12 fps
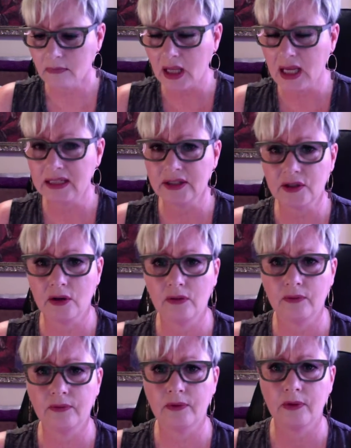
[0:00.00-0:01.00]
And
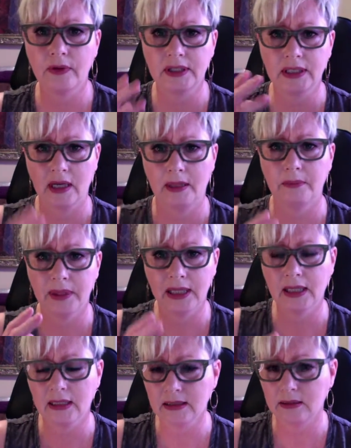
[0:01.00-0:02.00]
so for the time
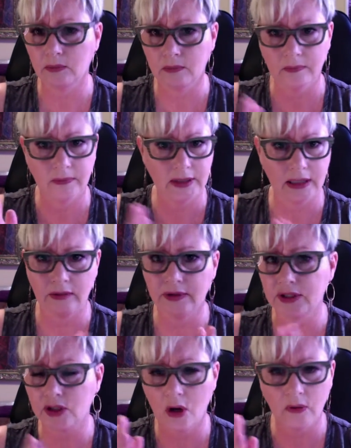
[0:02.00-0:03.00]
being, until
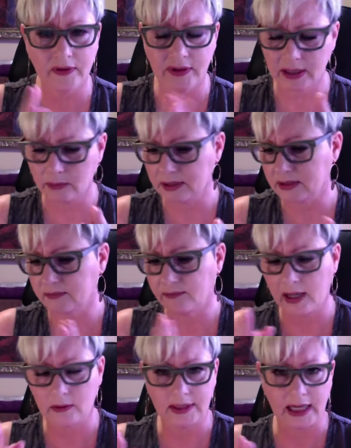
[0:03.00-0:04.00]
this COVID thing was
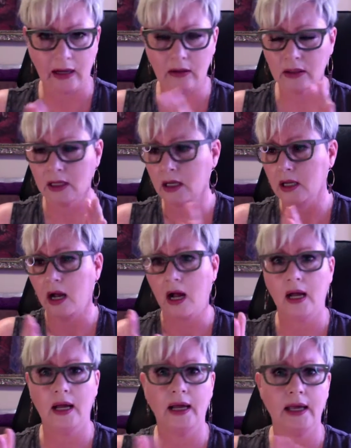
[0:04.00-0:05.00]
found out,
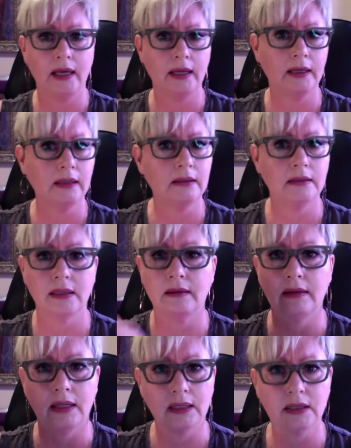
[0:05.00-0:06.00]
I did
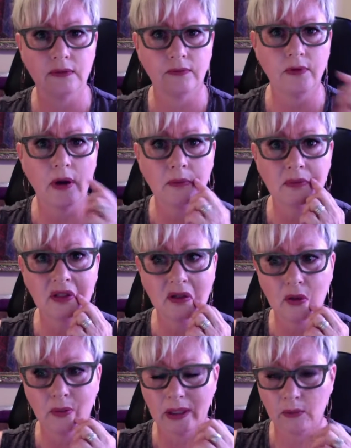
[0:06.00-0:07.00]
things from
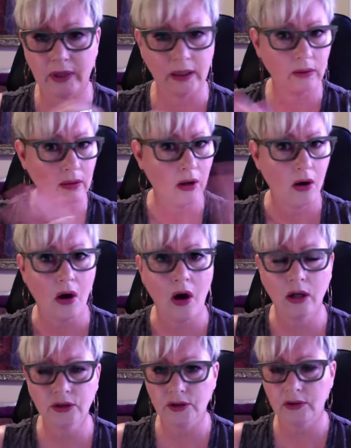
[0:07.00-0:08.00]
Zoom and we
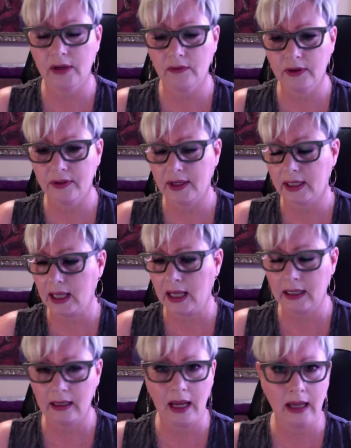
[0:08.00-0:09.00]
altered everything.
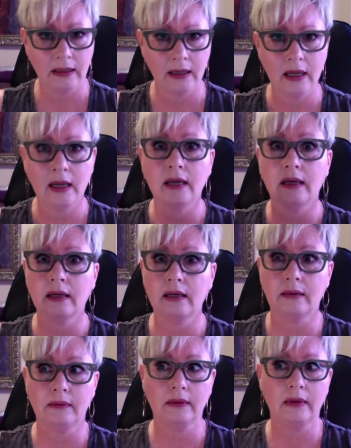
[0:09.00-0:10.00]
And
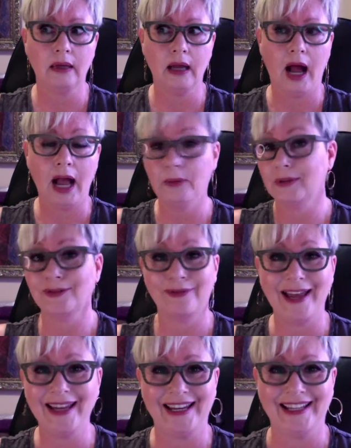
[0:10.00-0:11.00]
I was
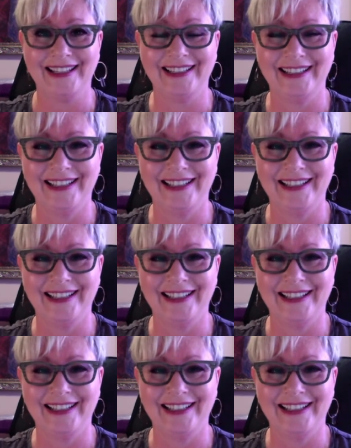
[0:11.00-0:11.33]
ready.